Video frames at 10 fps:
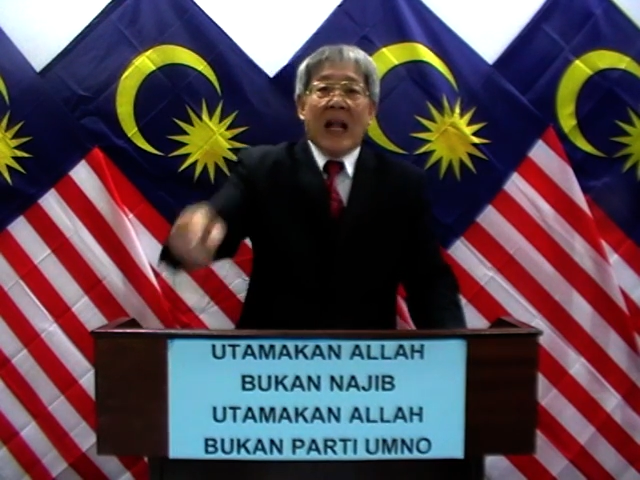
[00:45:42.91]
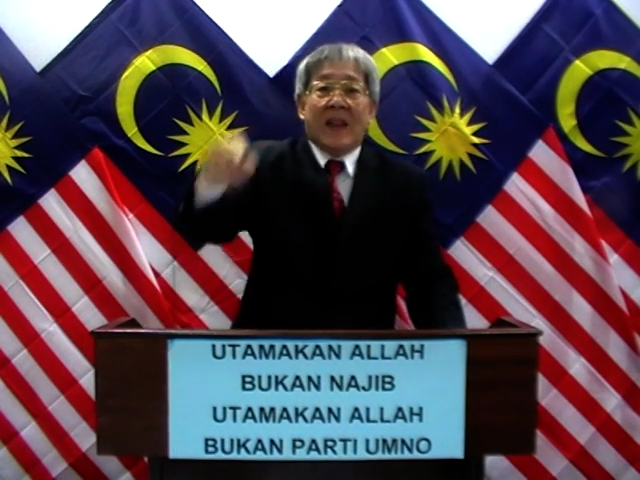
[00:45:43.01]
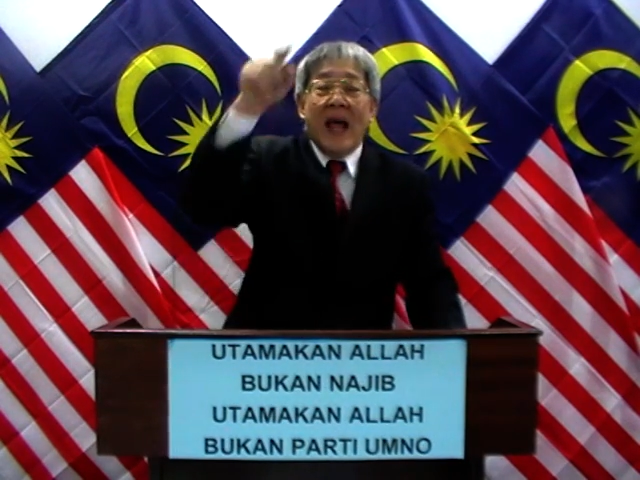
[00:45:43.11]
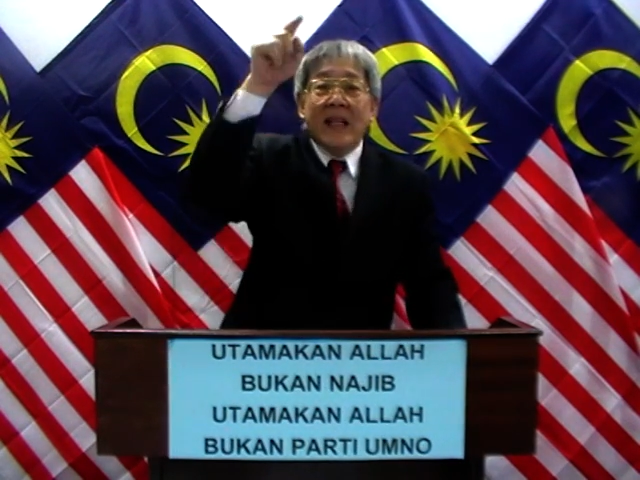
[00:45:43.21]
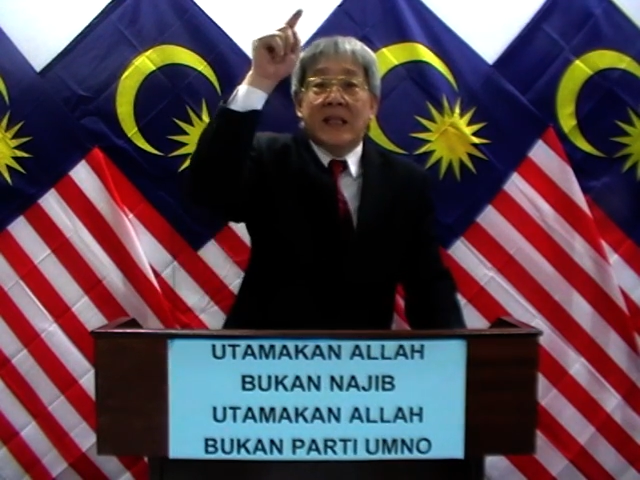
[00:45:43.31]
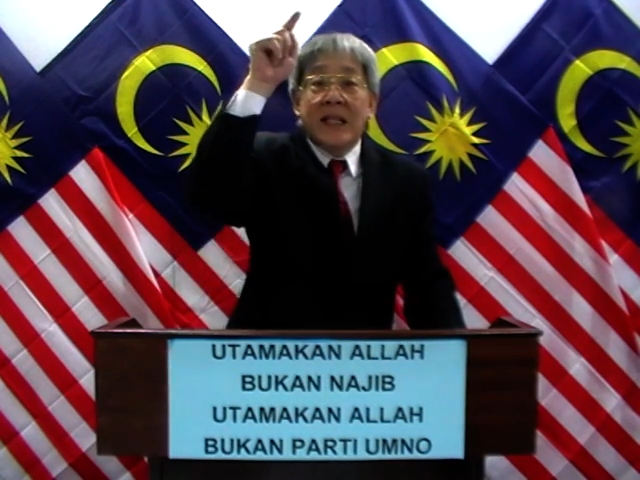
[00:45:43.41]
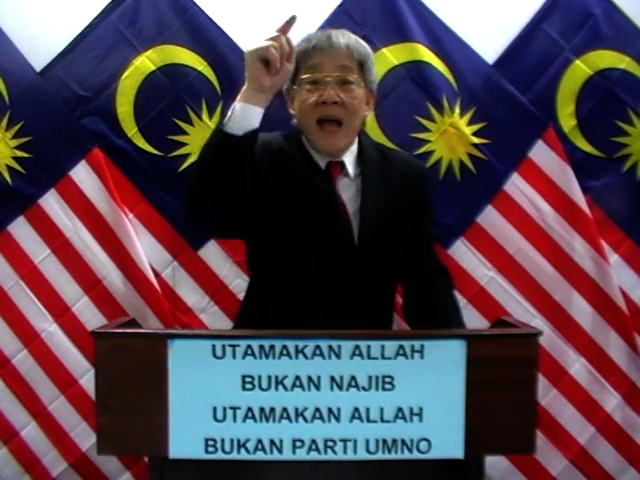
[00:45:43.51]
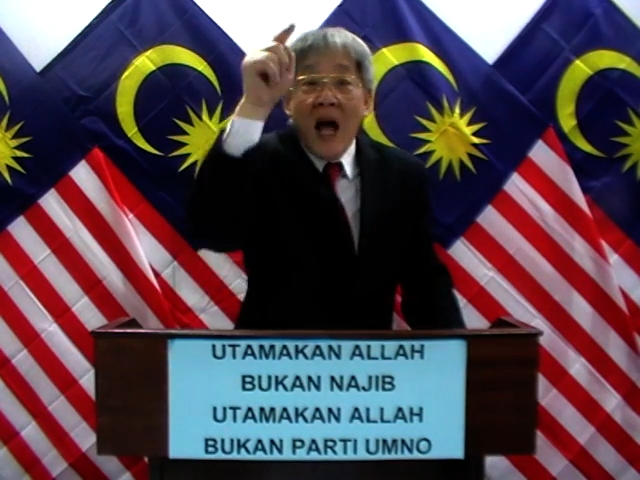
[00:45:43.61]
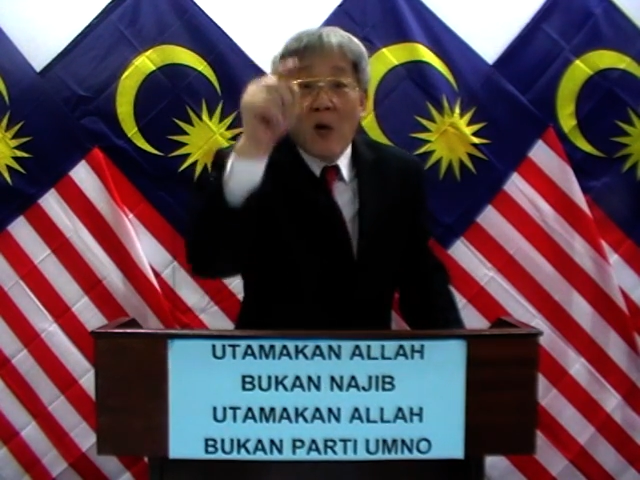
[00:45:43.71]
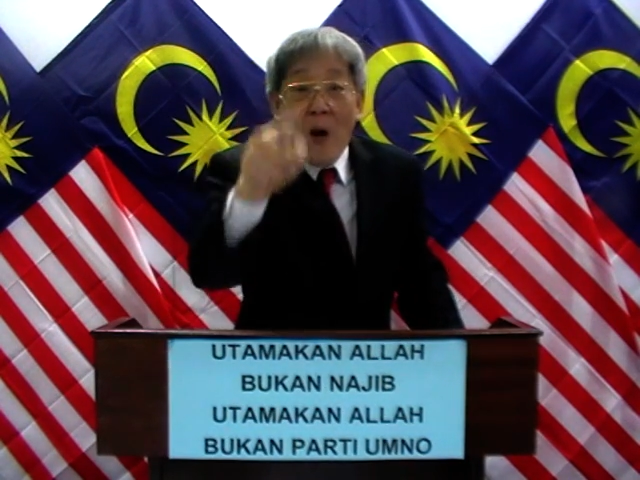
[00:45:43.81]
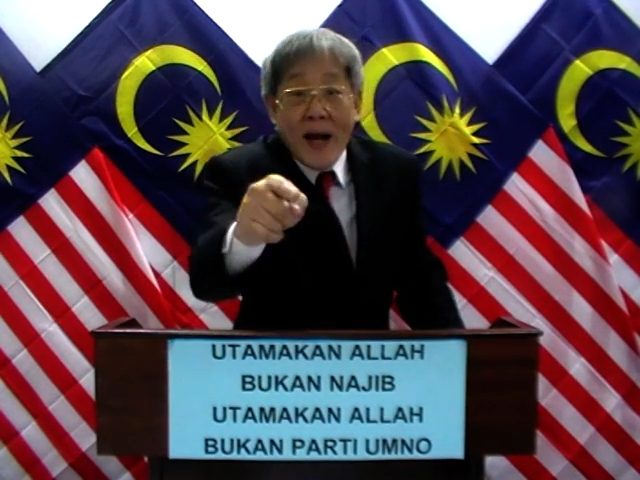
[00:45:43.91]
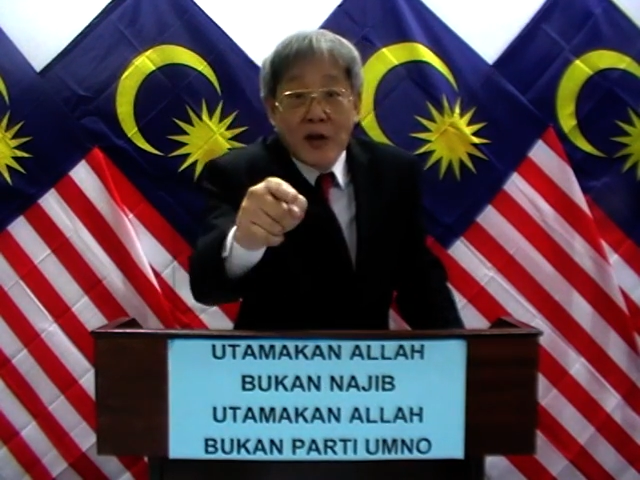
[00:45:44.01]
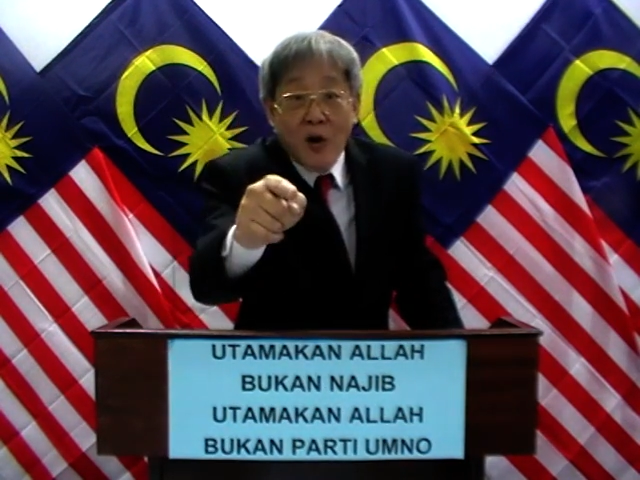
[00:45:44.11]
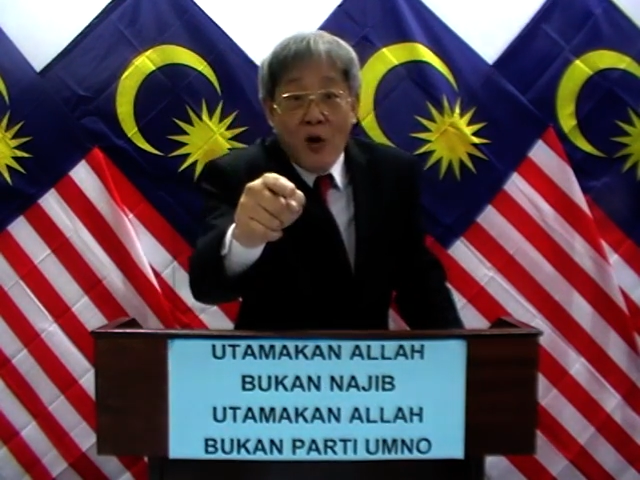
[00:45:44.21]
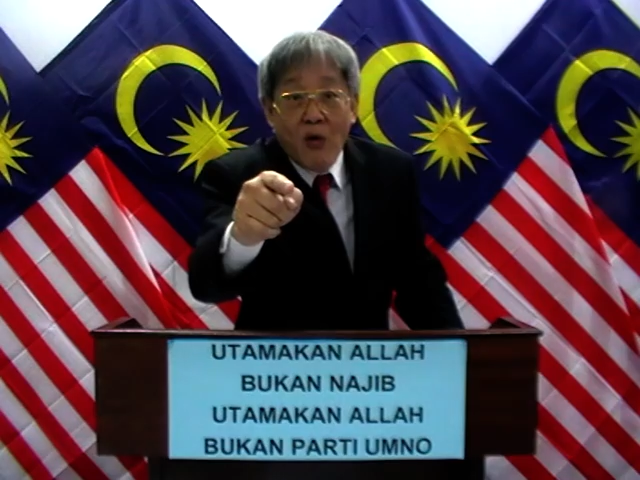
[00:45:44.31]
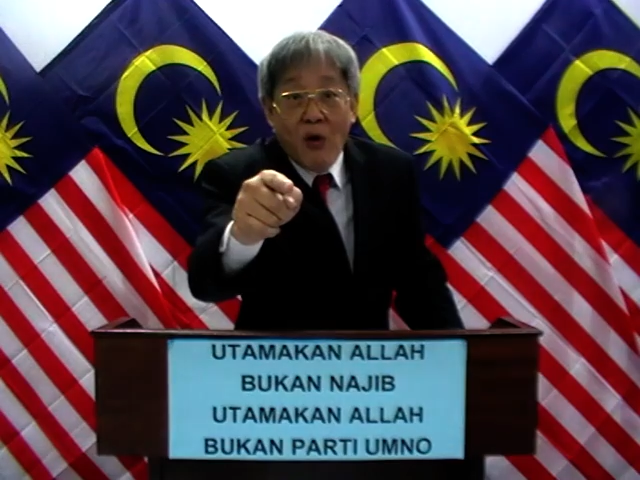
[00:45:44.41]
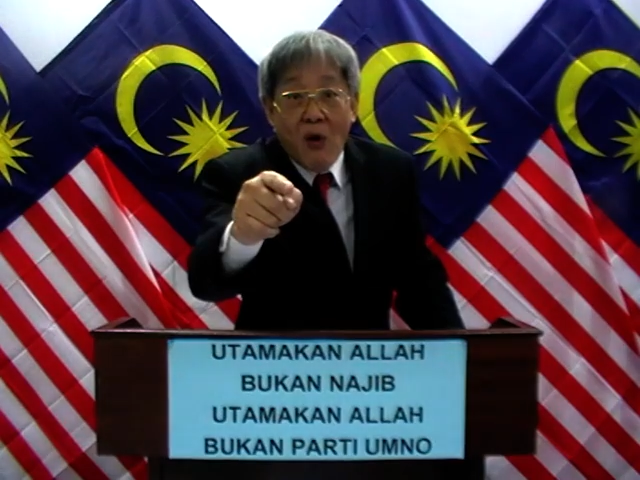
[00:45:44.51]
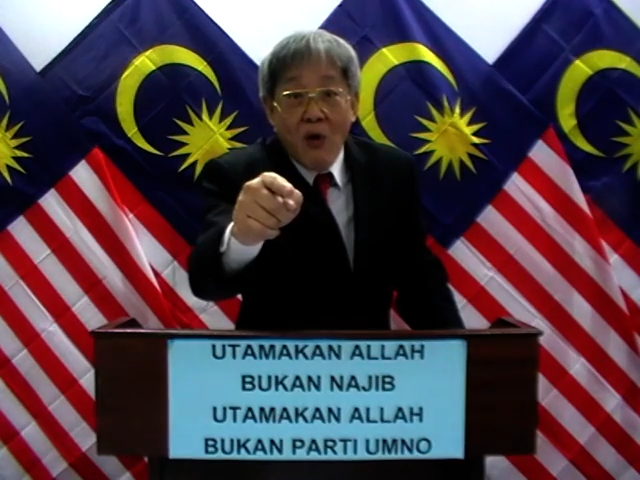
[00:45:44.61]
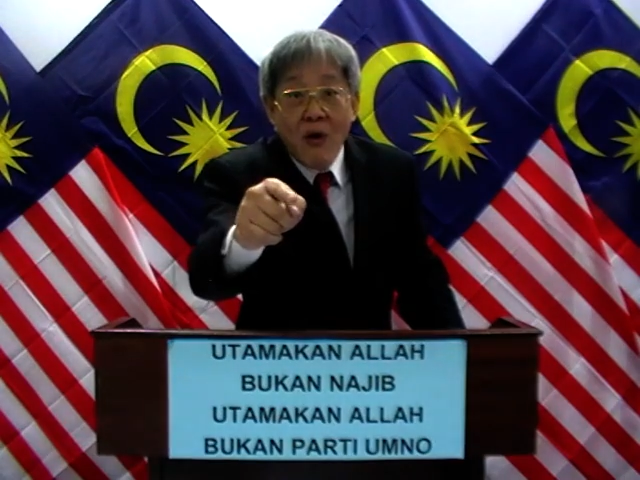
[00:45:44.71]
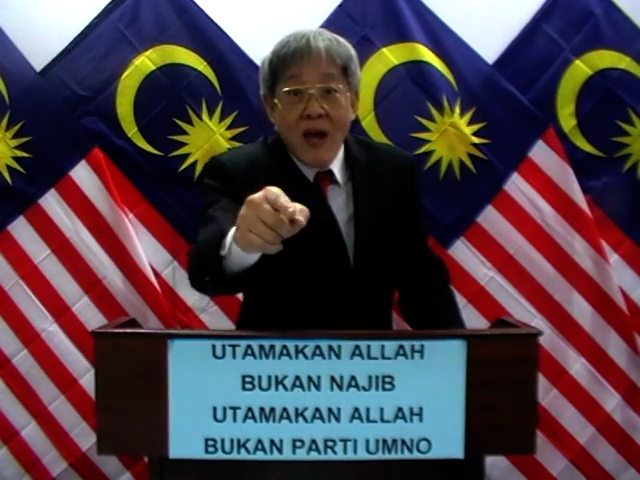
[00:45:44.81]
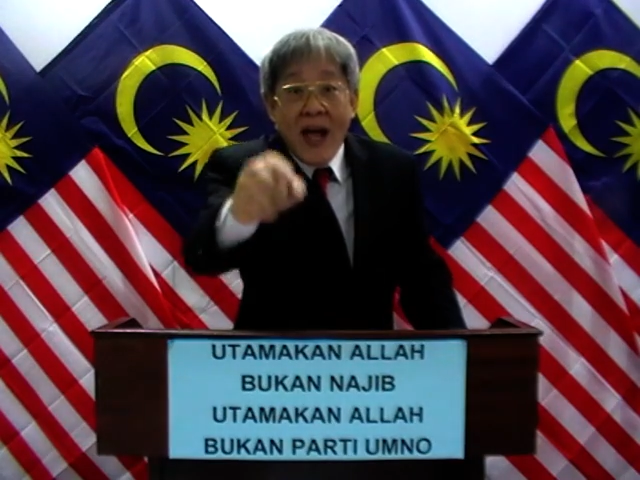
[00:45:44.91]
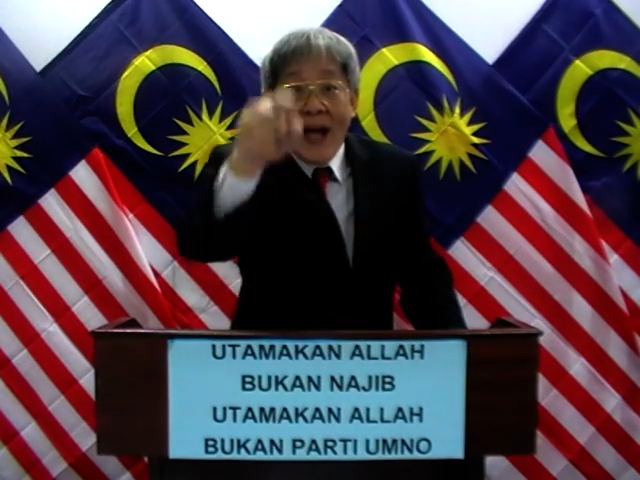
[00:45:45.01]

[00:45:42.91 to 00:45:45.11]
this China Guai Jolo,